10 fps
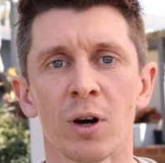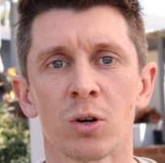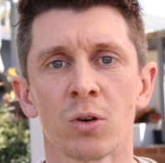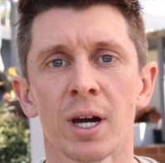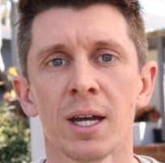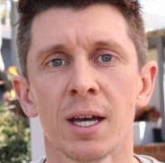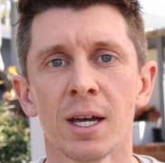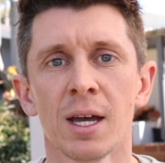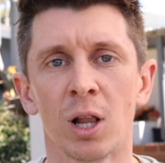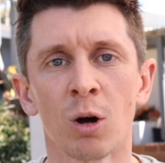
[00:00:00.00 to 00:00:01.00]
felt great.
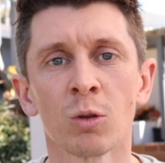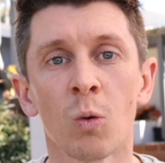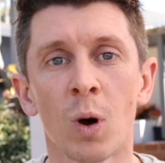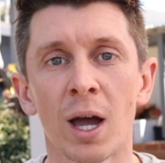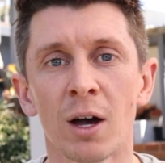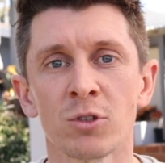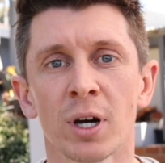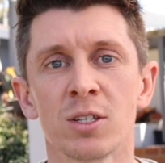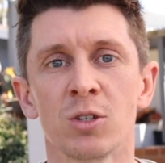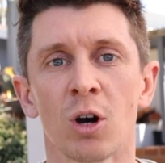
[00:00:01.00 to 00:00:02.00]
Along the way, I've
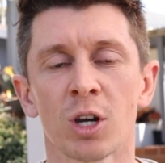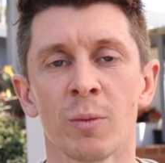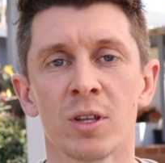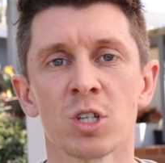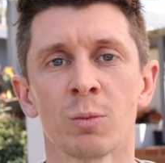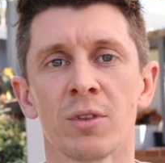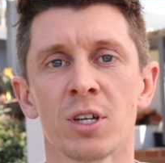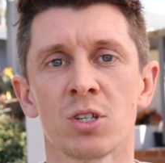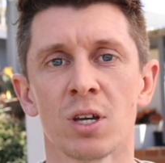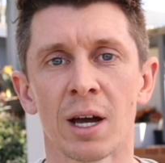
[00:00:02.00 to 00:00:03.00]
tried to document some of
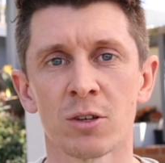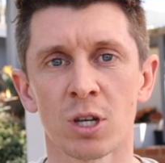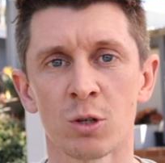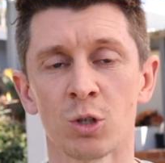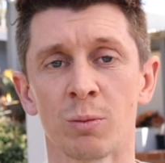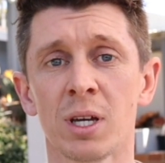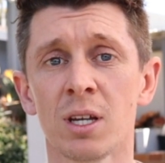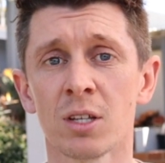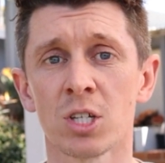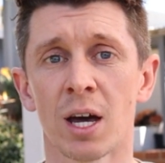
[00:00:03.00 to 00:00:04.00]
this in our social
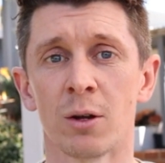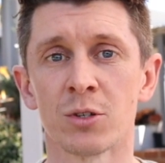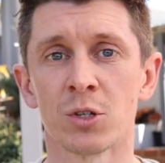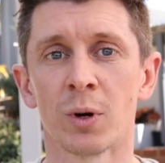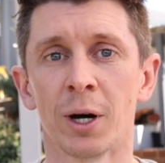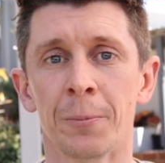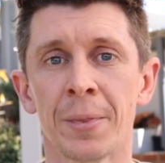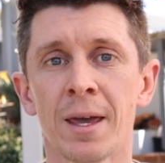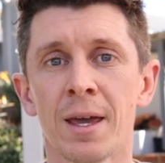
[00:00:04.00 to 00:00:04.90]
media channels as well.